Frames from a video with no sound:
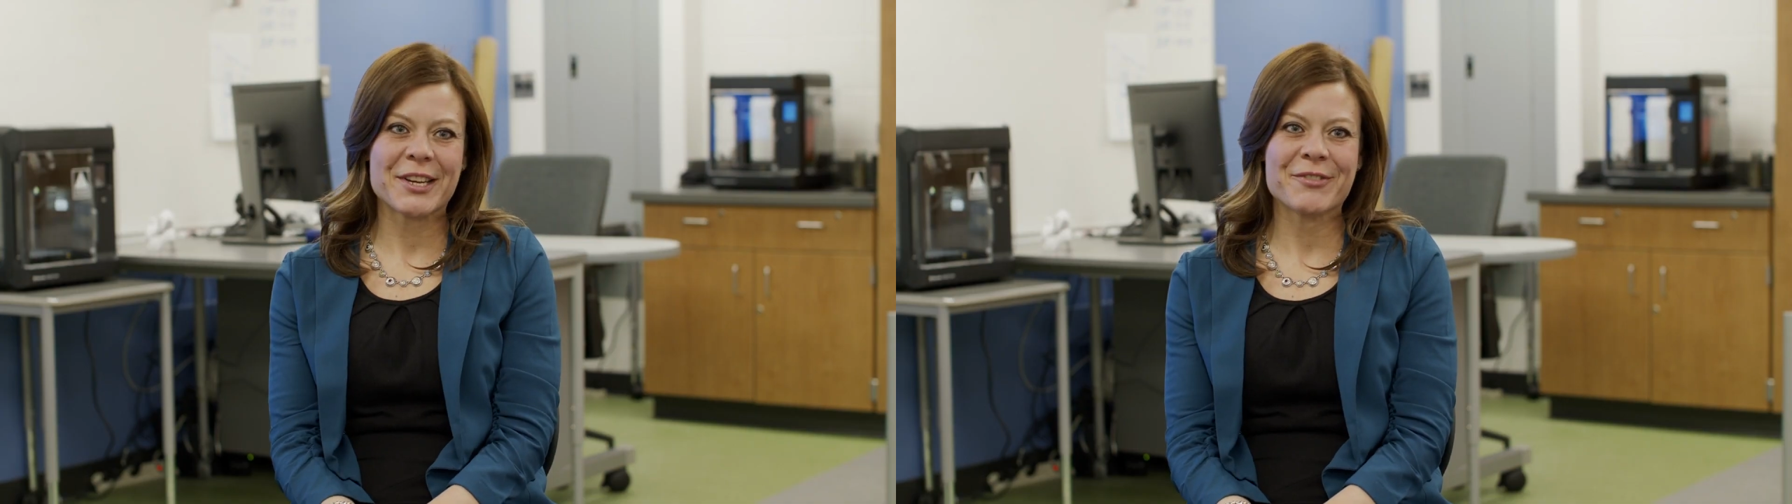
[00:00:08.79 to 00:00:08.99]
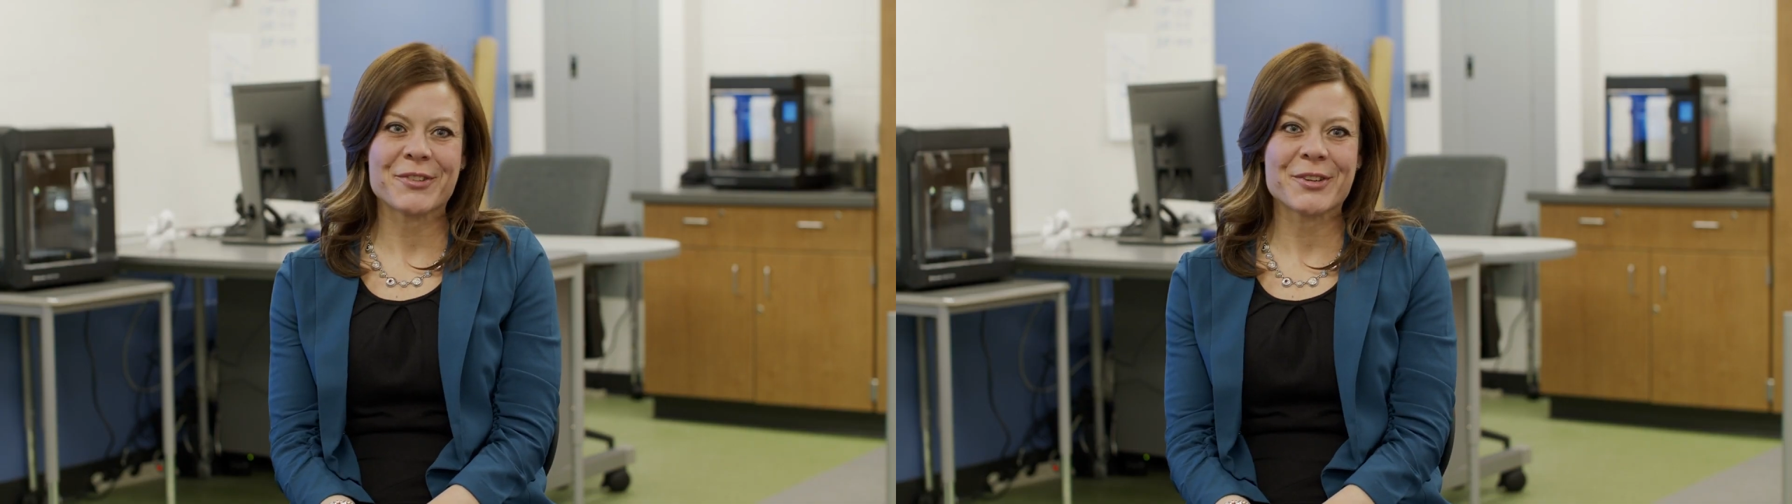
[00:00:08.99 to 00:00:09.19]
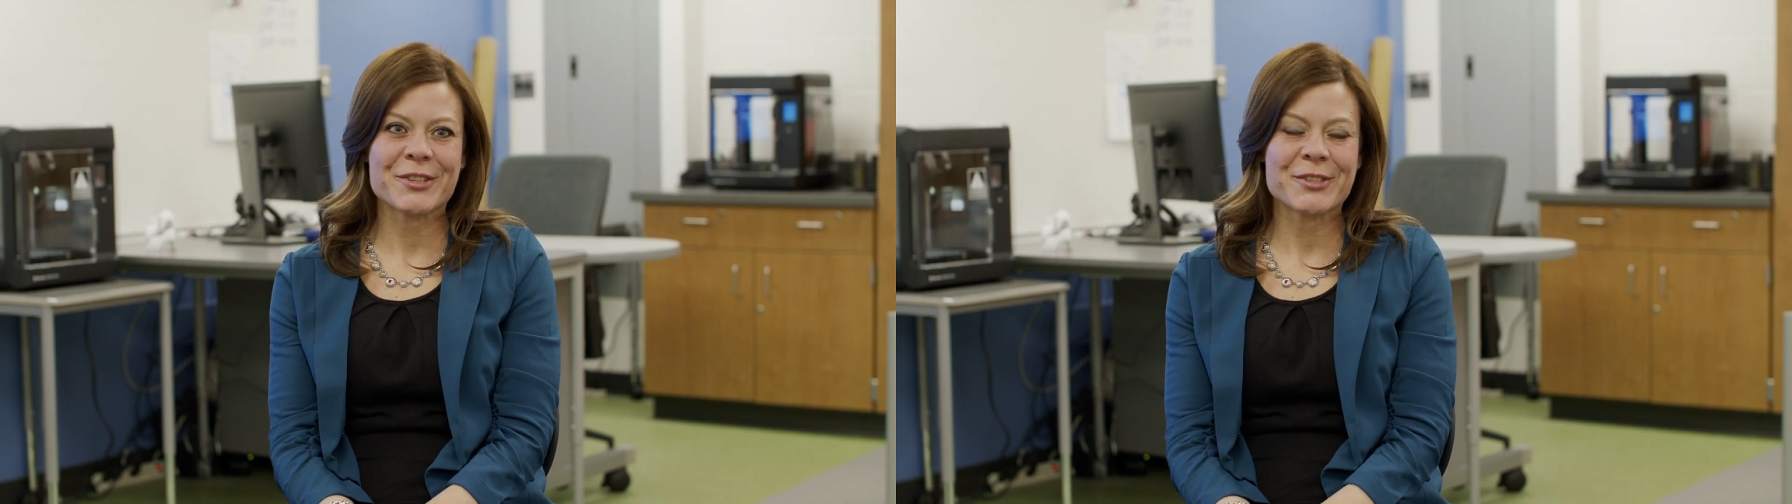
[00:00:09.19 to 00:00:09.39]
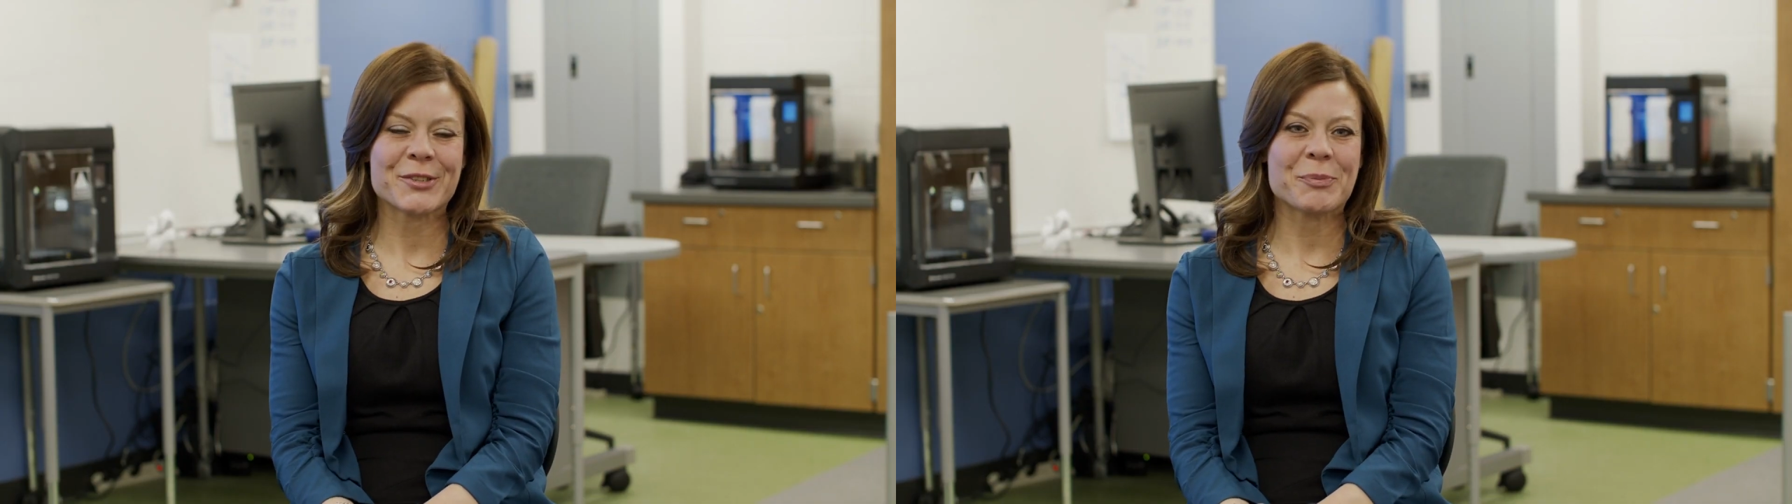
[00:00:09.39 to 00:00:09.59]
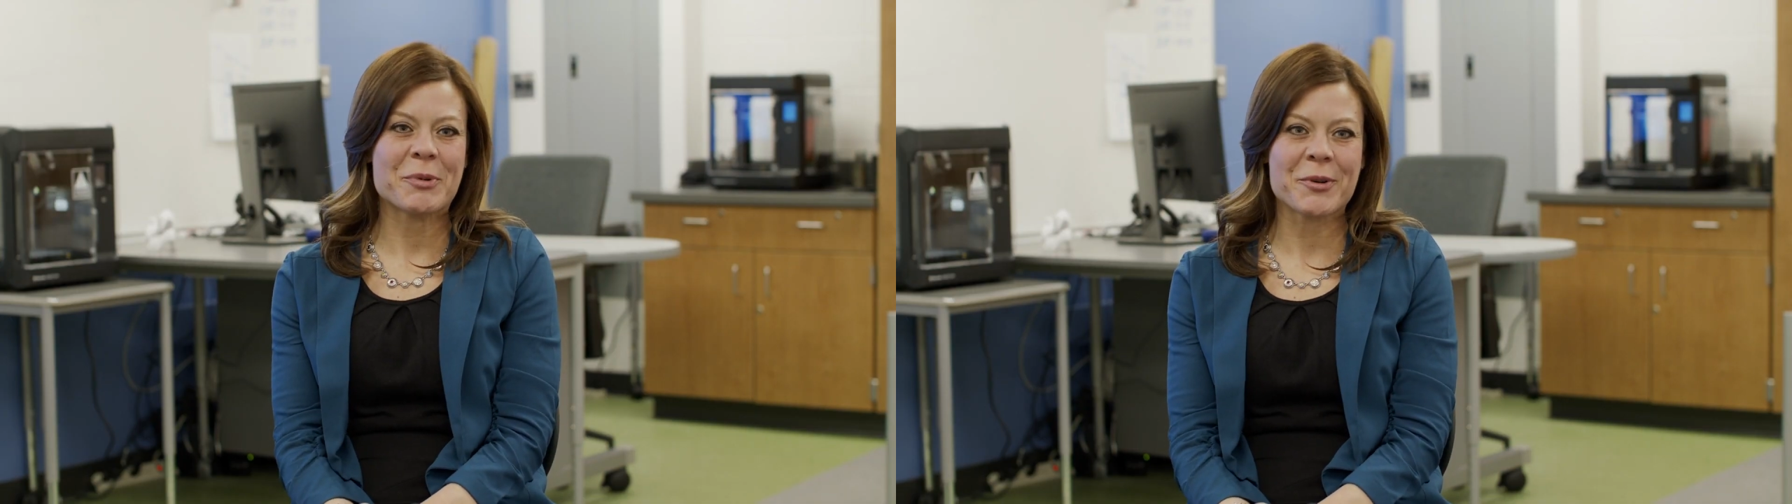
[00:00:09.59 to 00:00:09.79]
for
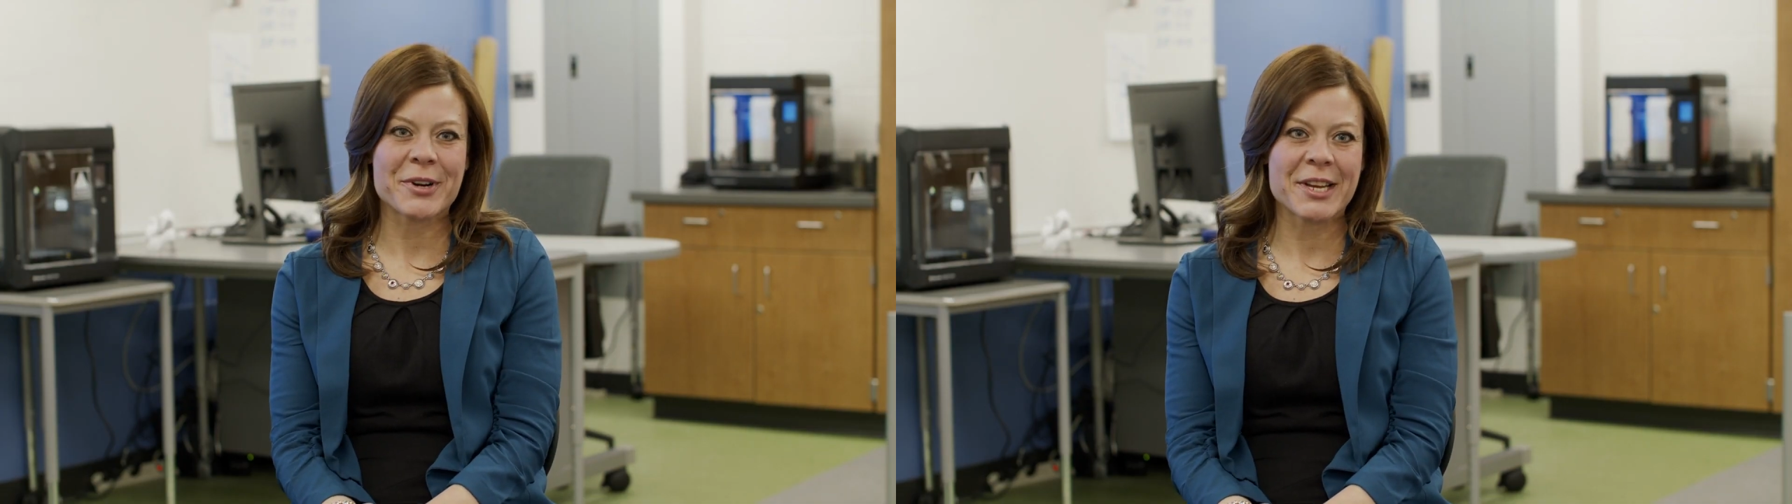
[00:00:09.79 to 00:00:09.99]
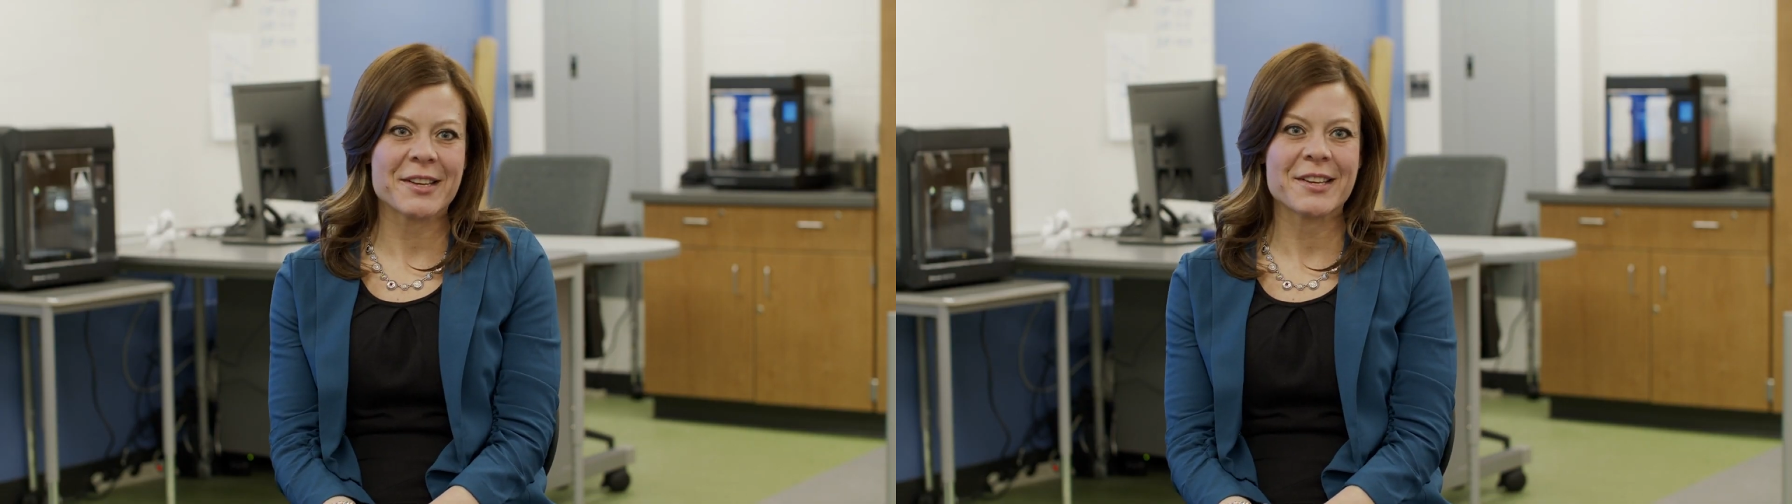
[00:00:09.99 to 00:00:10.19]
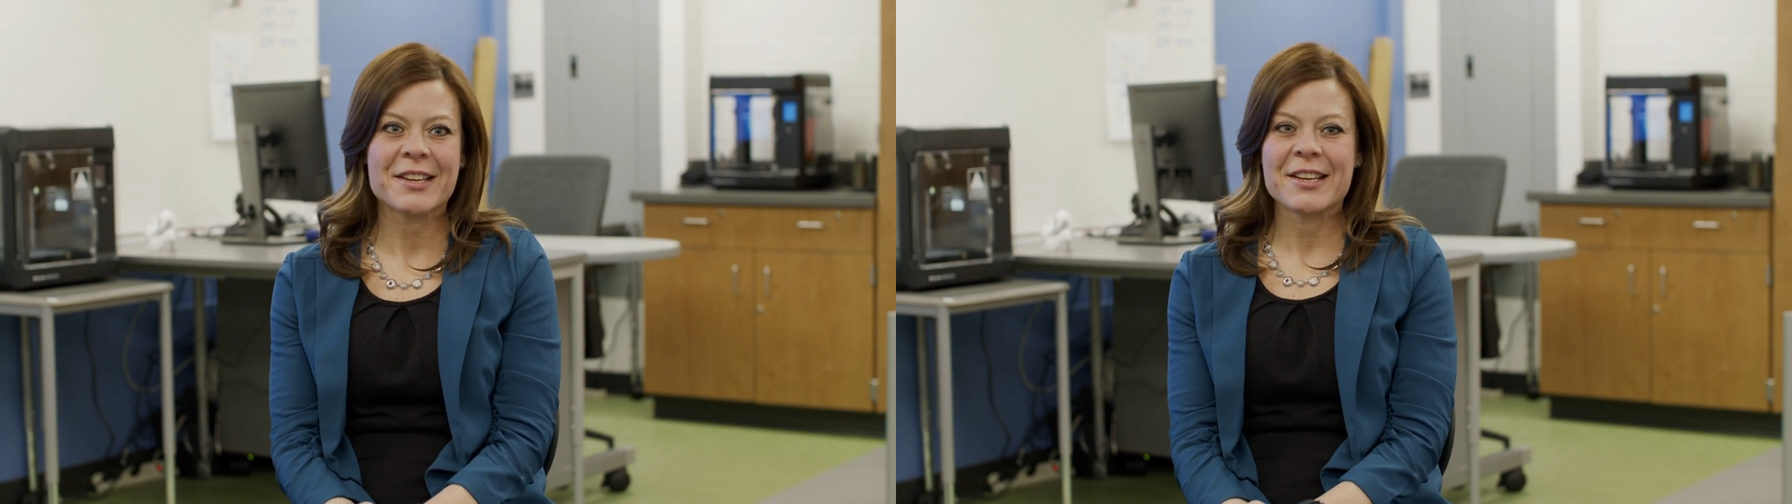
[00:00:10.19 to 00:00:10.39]
supporting